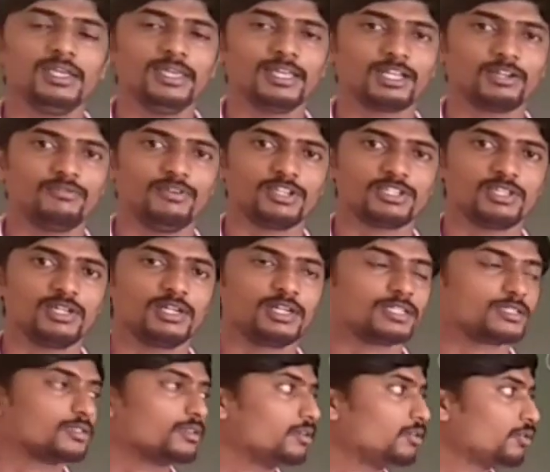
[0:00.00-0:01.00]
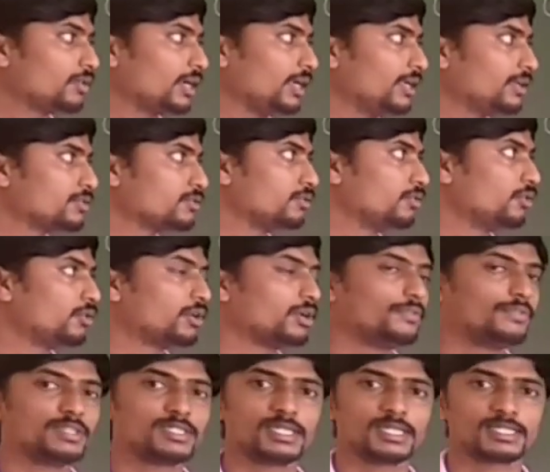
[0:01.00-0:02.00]
equation it is. Okay. So note
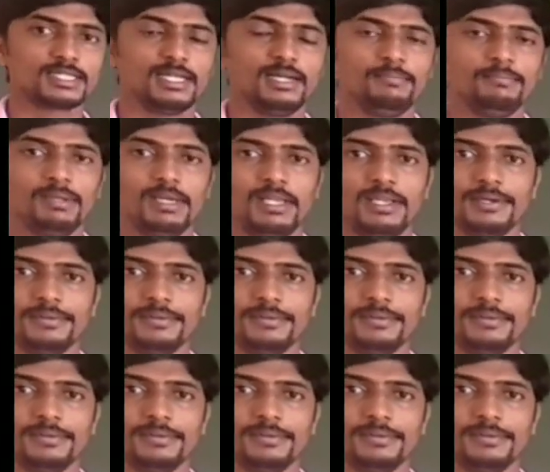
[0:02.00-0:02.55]
down this example.